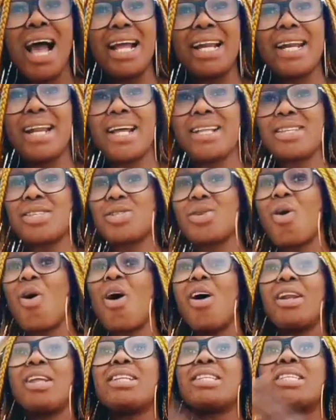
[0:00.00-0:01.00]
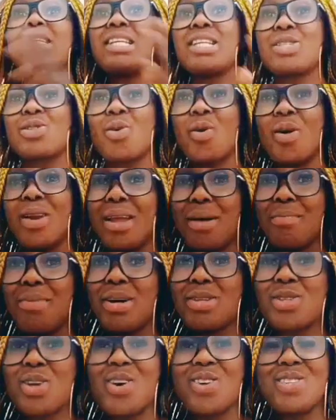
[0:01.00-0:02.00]
and that is all it is all
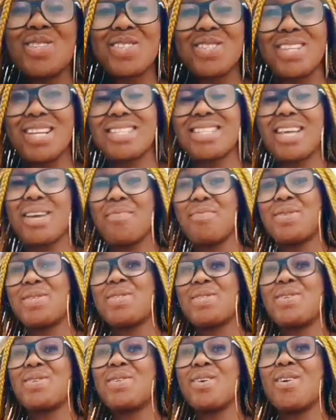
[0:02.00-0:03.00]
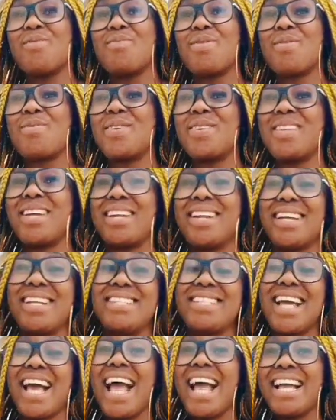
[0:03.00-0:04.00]
about on today's episode of Big Brother
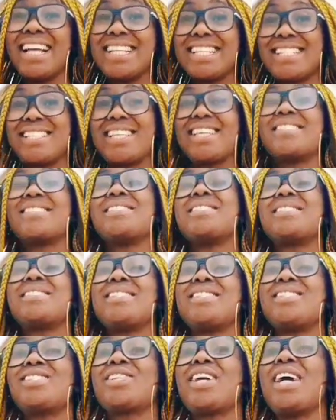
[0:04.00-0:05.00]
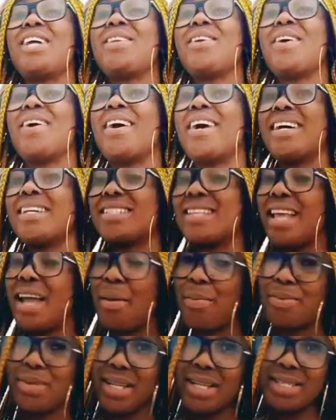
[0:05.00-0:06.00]
Naija Season six, Shine Your Eyes,
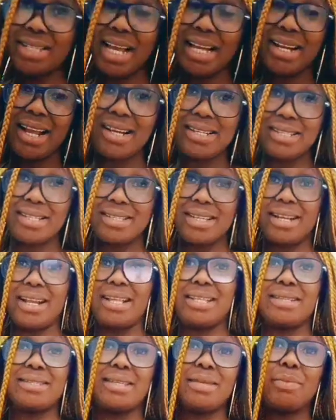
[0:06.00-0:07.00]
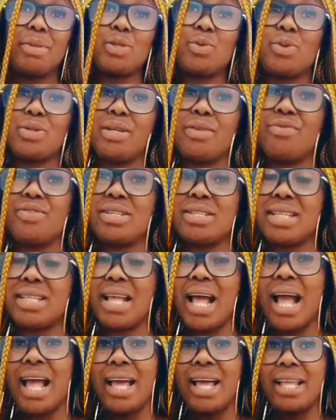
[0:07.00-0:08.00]
updates, analysis and entertainment with
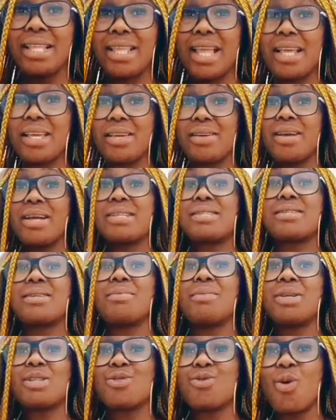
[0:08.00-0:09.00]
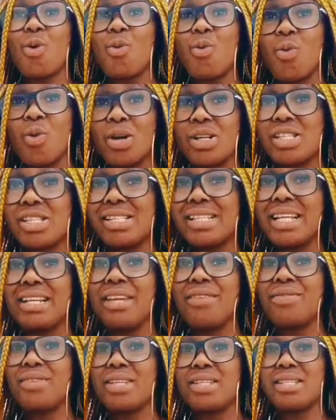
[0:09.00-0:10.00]
Ifystar. Thank you guys so much for watching,
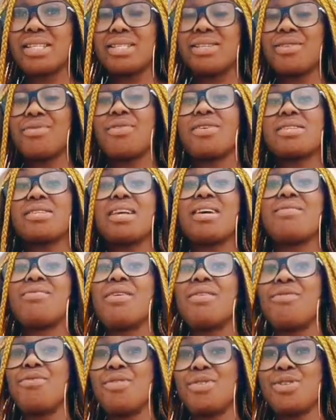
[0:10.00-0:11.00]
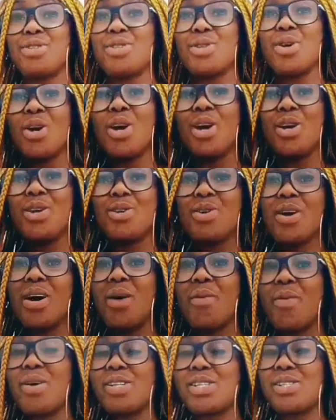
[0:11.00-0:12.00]
and if this is the first ever video you
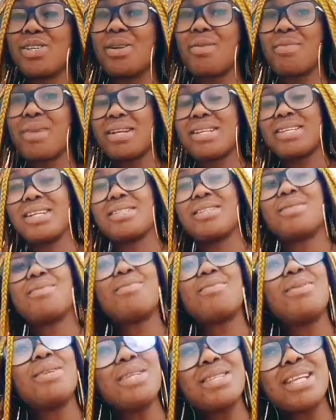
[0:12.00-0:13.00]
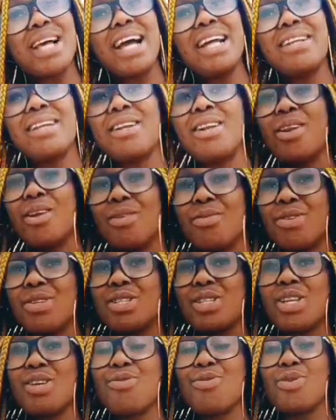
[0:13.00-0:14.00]
are watching on my channel, please, I did love
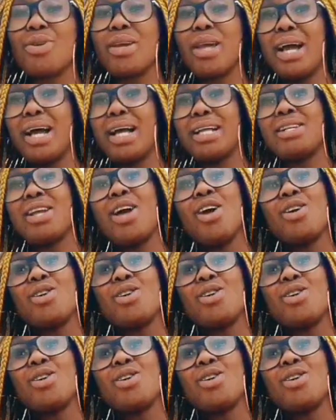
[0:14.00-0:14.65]
it if you can